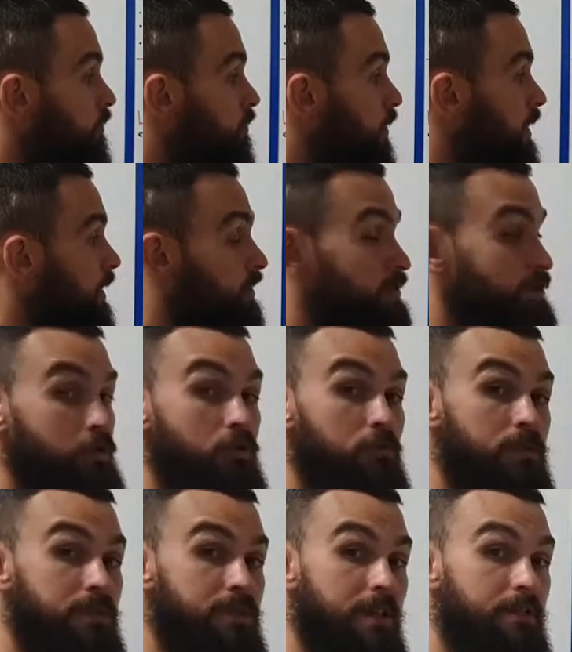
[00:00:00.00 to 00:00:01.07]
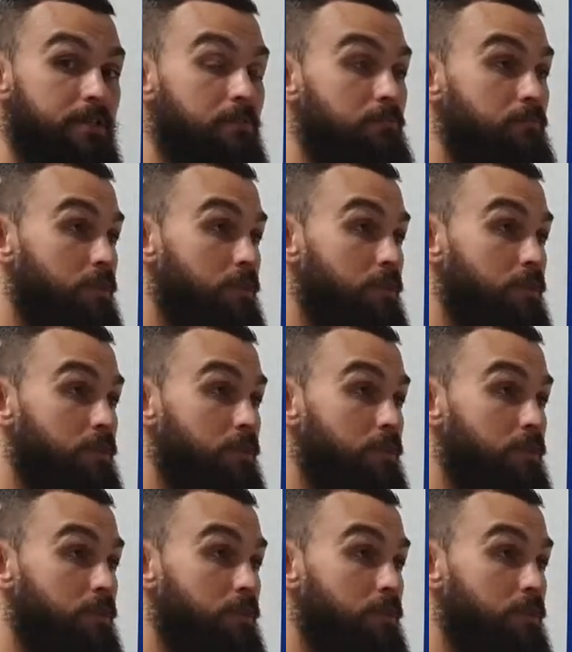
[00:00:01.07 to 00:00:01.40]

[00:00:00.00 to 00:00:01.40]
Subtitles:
going to superset them,